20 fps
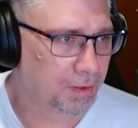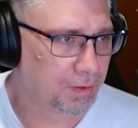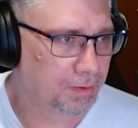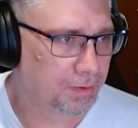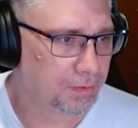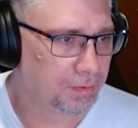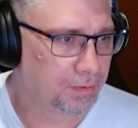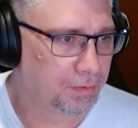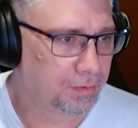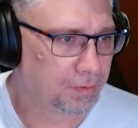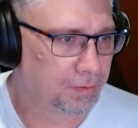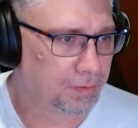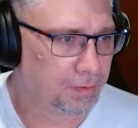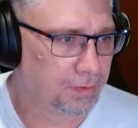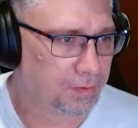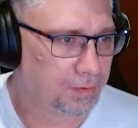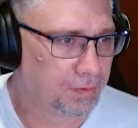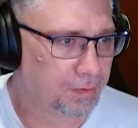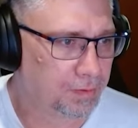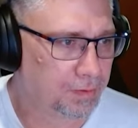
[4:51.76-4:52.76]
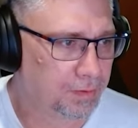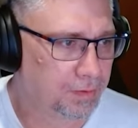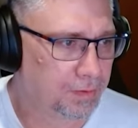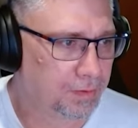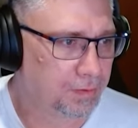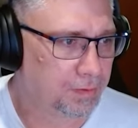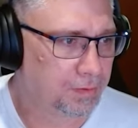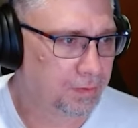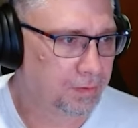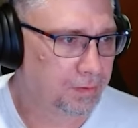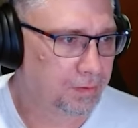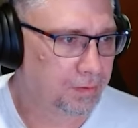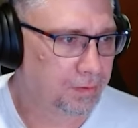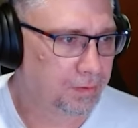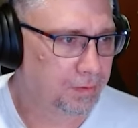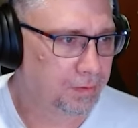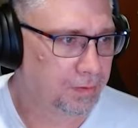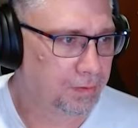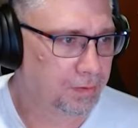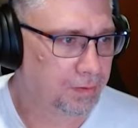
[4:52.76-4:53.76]

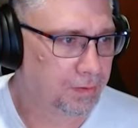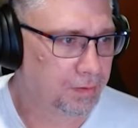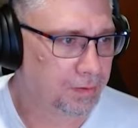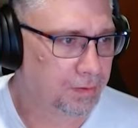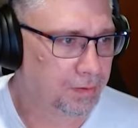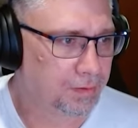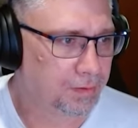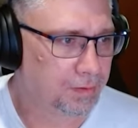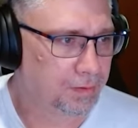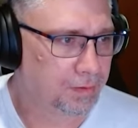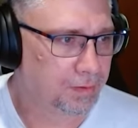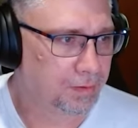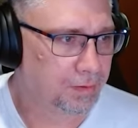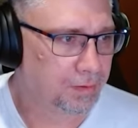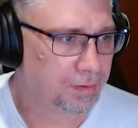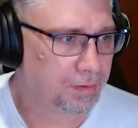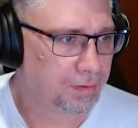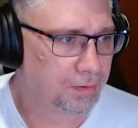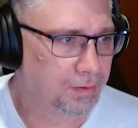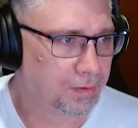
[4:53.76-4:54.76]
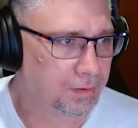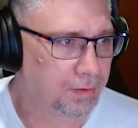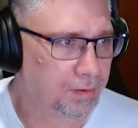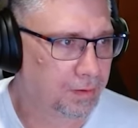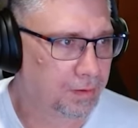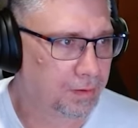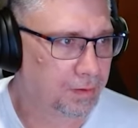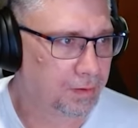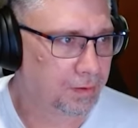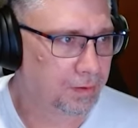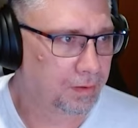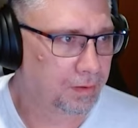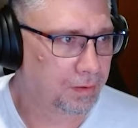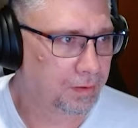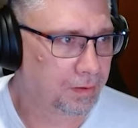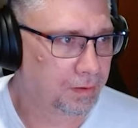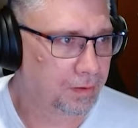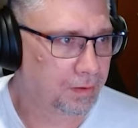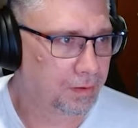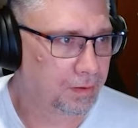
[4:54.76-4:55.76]

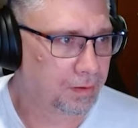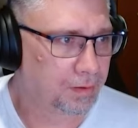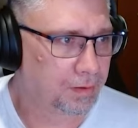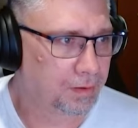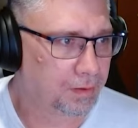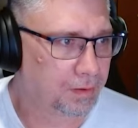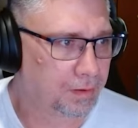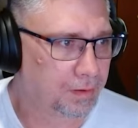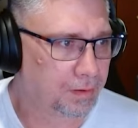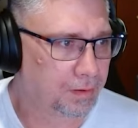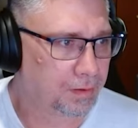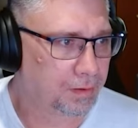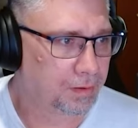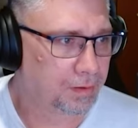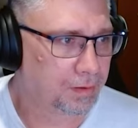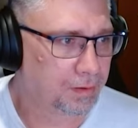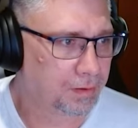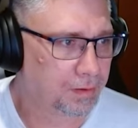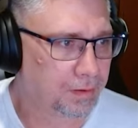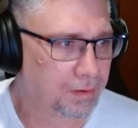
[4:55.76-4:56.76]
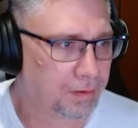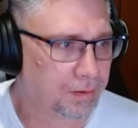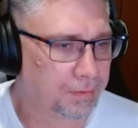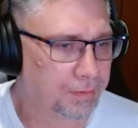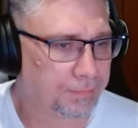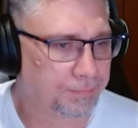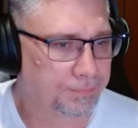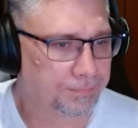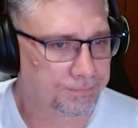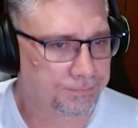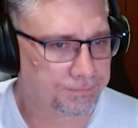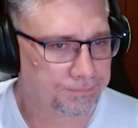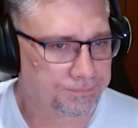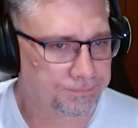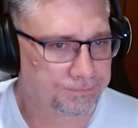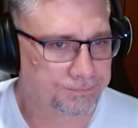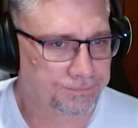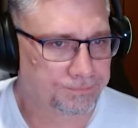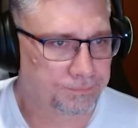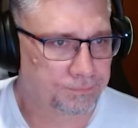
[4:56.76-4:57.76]

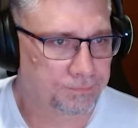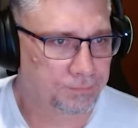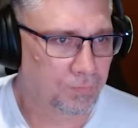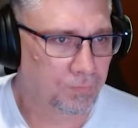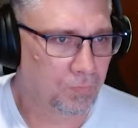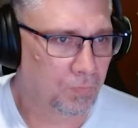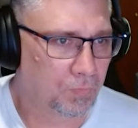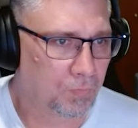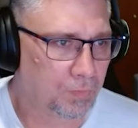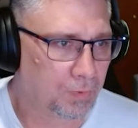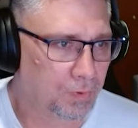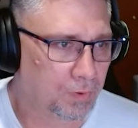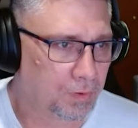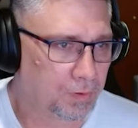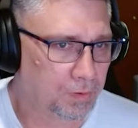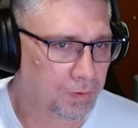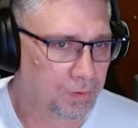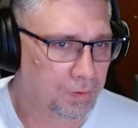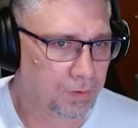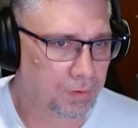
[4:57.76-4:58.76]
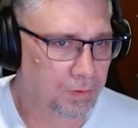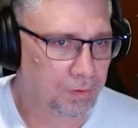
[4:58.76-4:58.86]
This person isn't speaking.